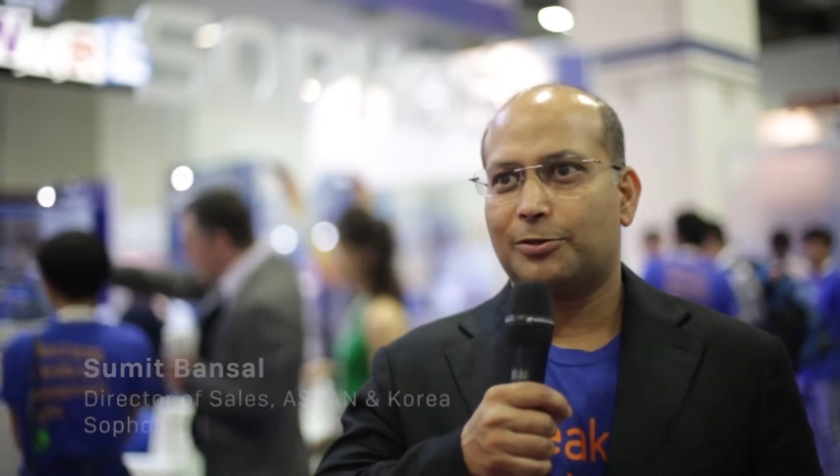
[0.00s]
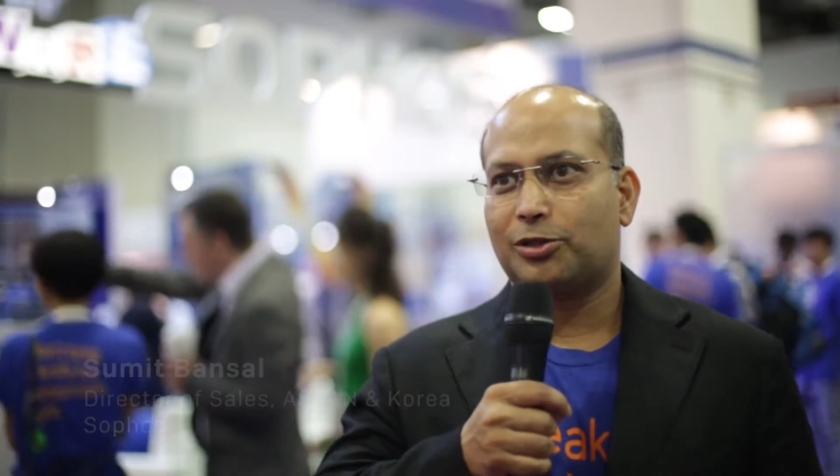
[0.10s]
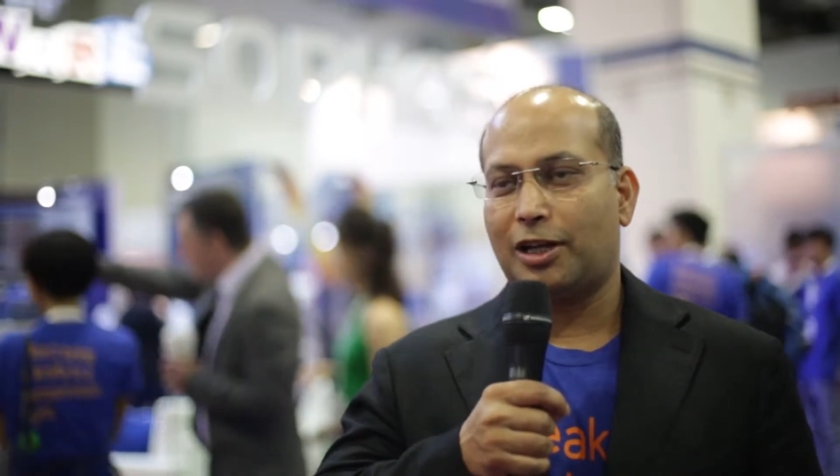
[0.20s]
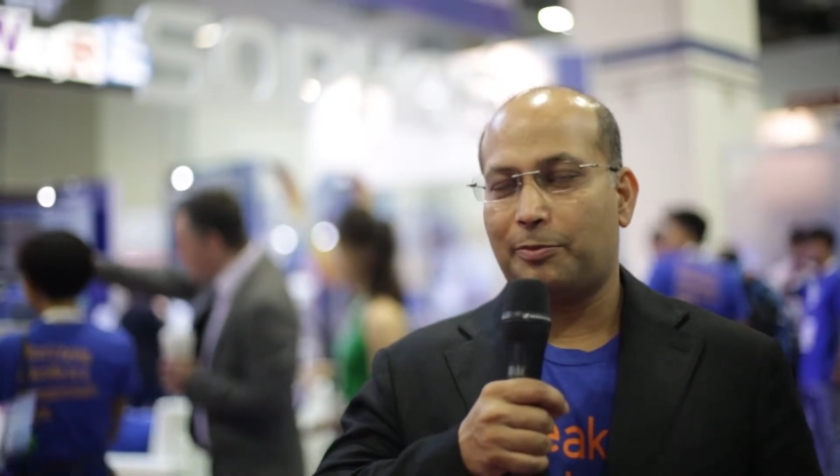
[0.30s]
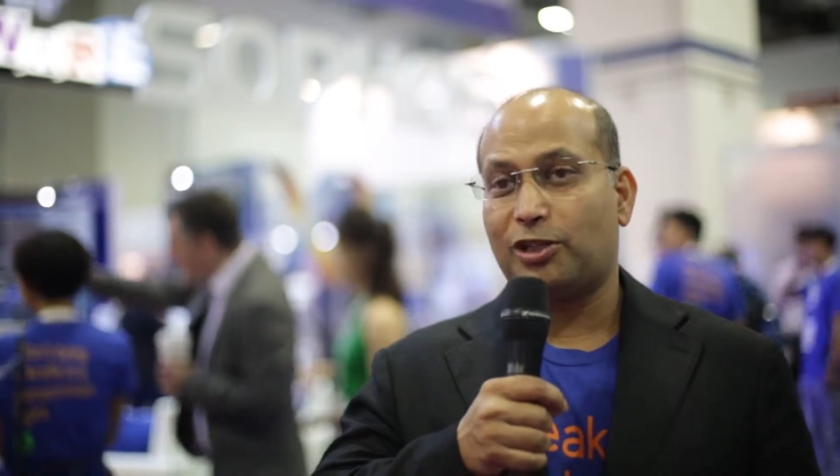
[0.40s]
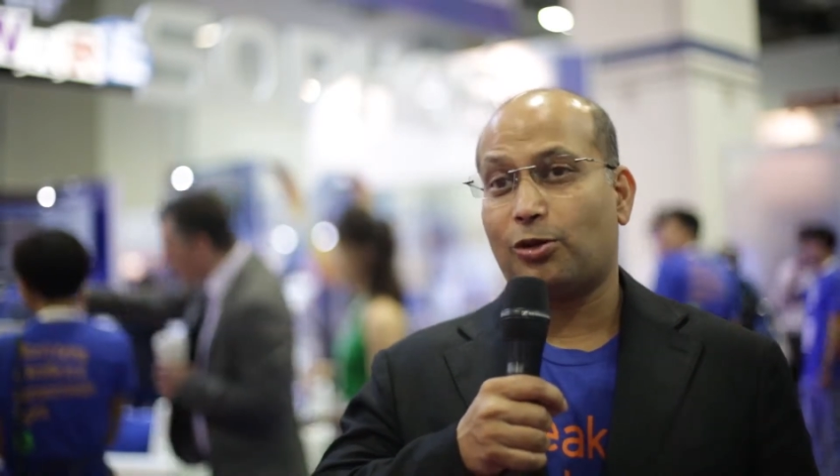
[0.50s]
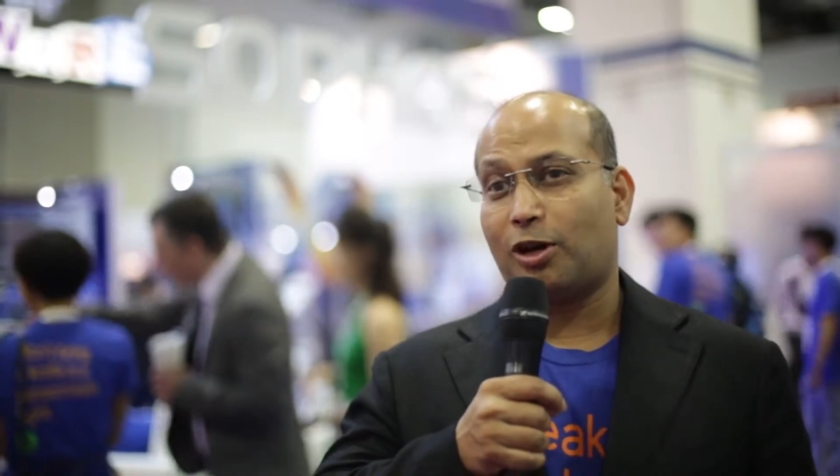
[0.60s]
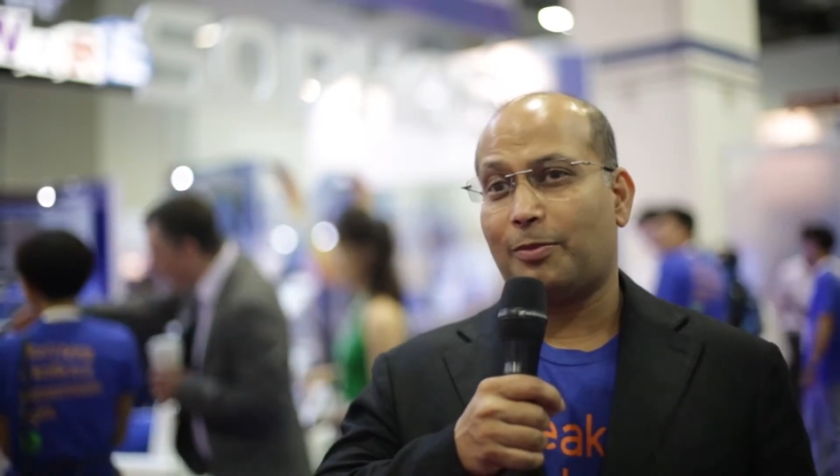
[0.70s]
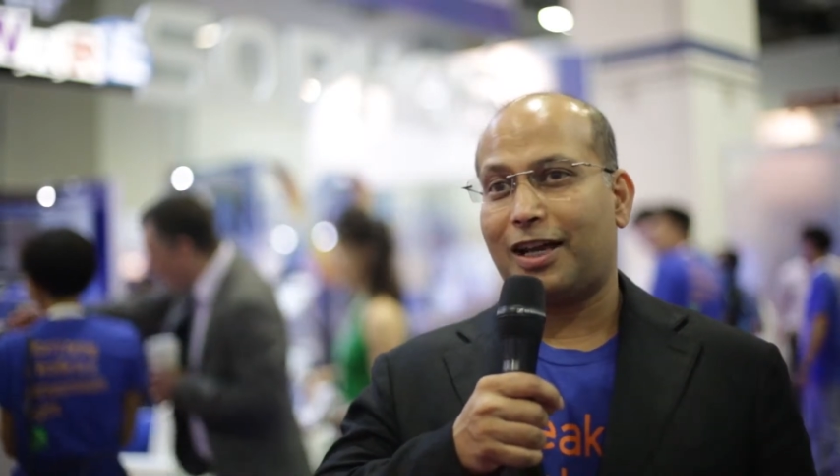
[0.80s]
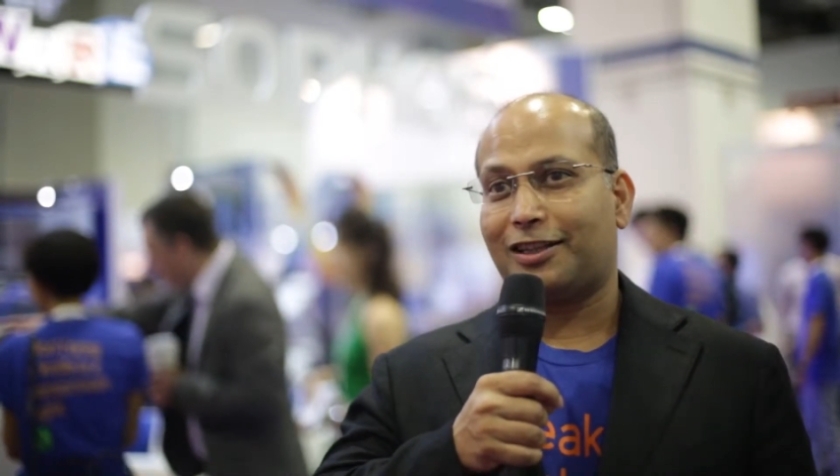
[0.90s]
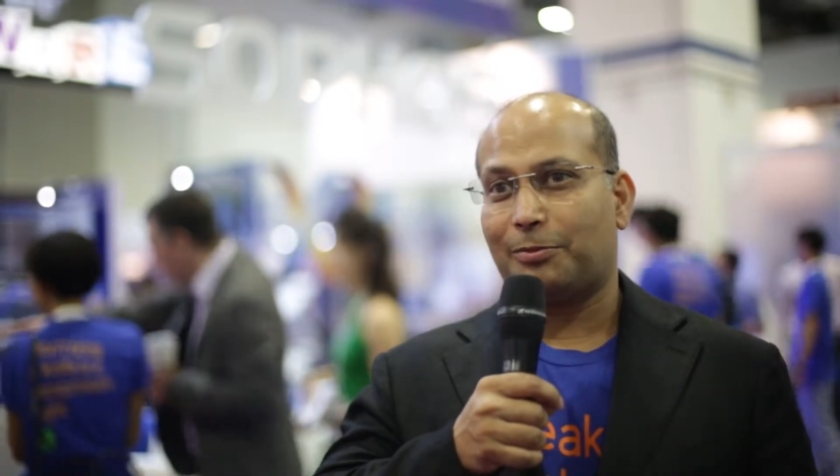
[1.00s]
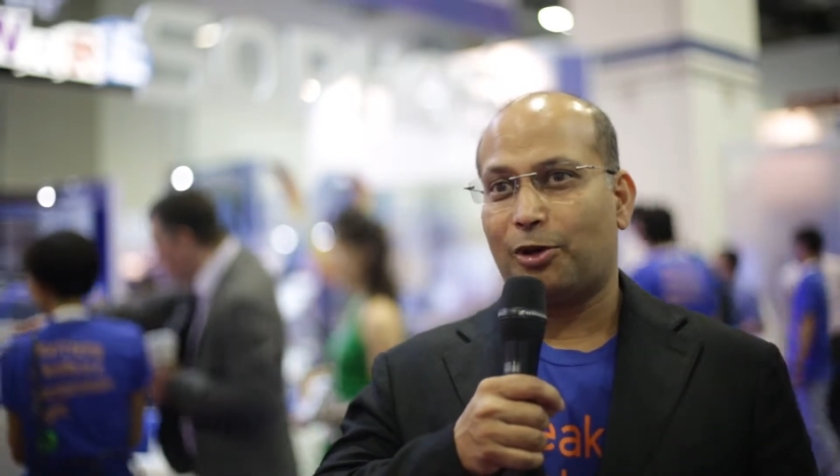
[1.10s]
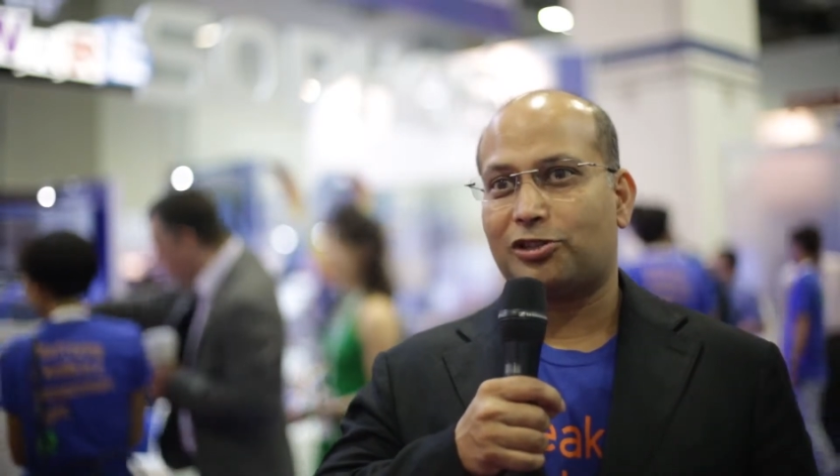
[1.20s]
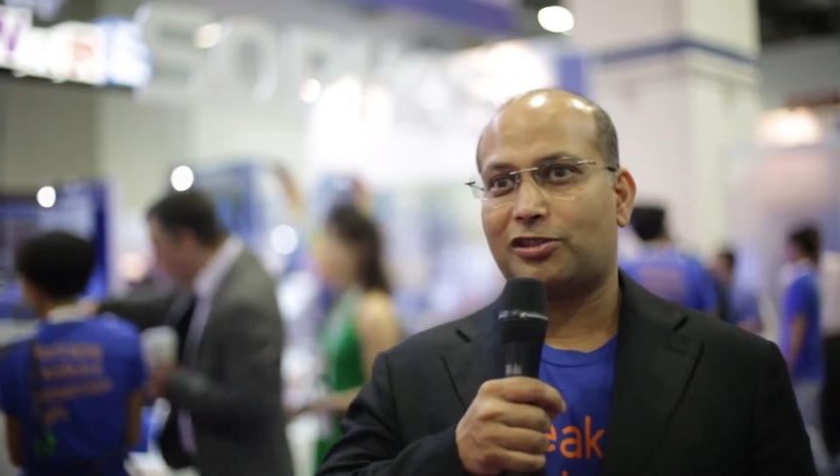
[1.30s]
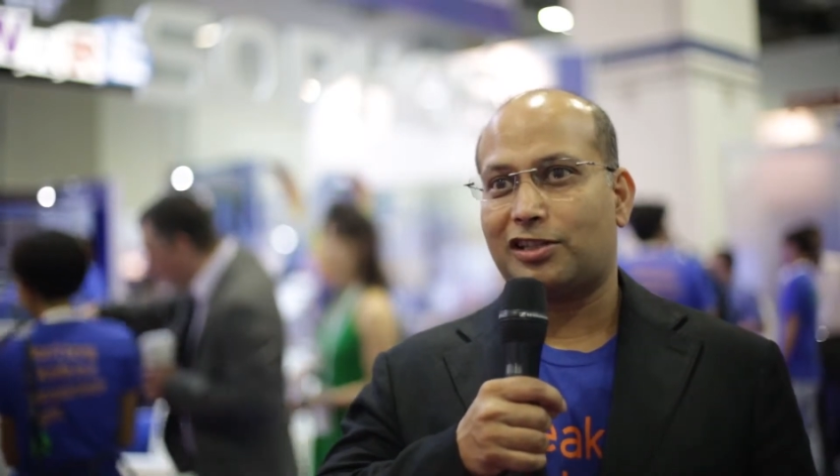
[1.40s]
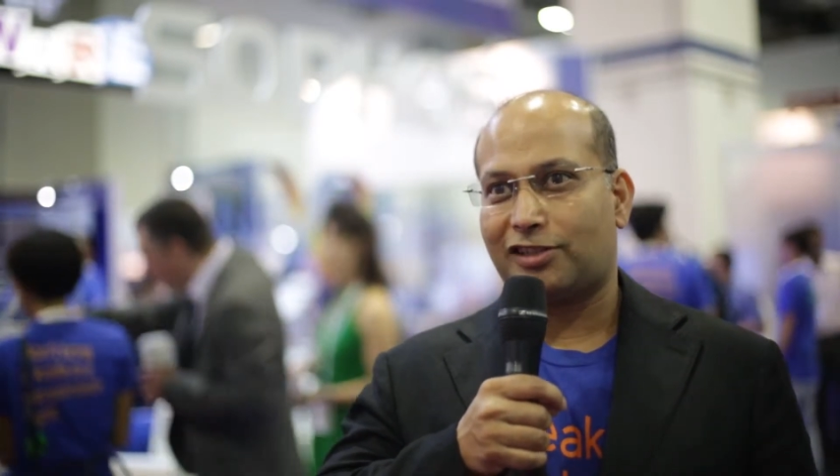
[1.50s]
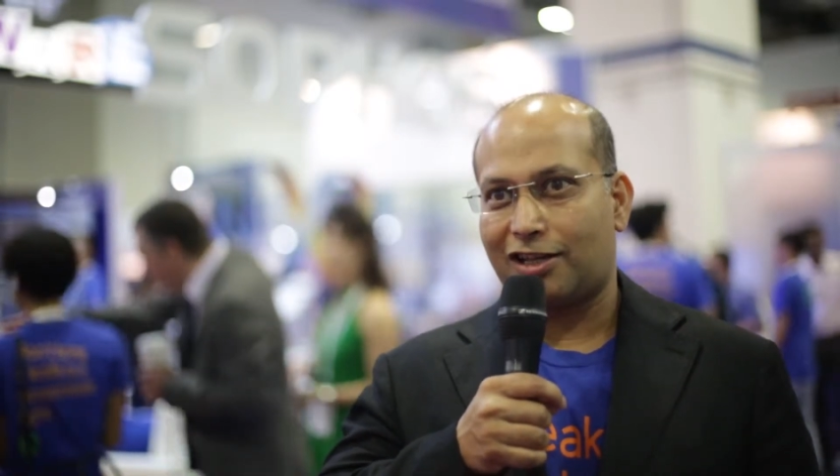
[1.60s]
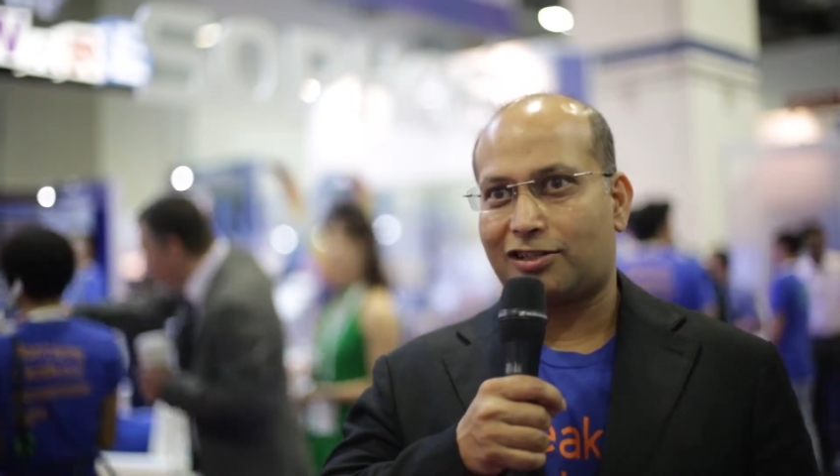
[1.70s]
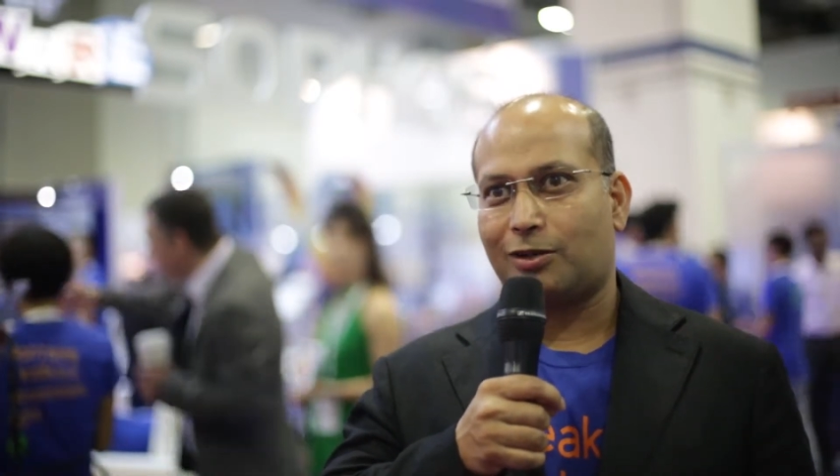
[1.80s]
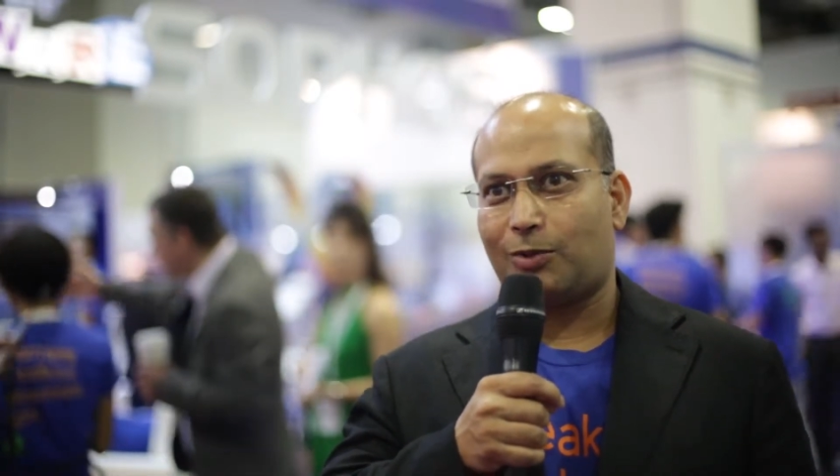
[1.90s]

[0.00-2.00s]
So let me talk about the most sensational